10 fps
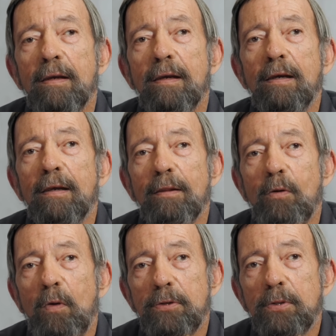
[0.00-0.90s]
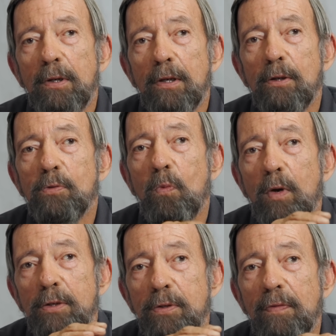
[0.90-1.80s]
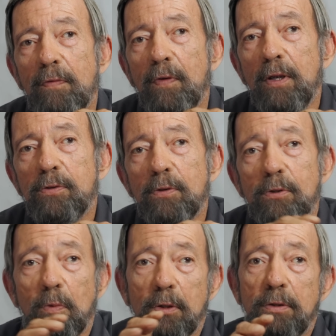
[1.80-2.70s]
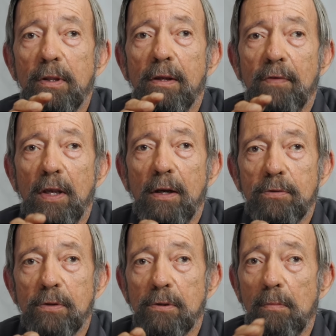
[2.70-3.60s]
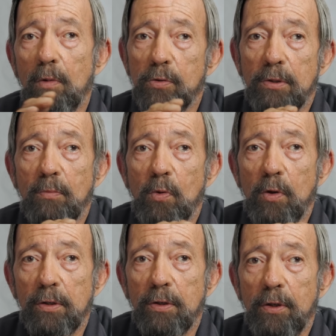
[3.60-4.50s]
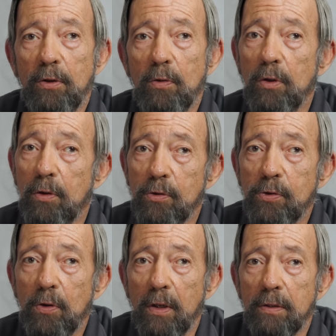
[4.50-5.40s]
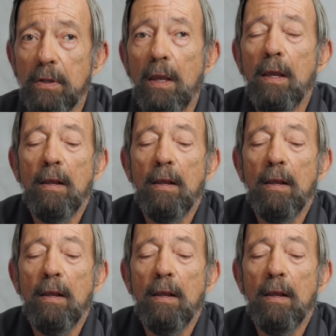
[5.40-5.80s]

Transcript: And the question is, which of the features, which of the advantages are most important to you and your choice?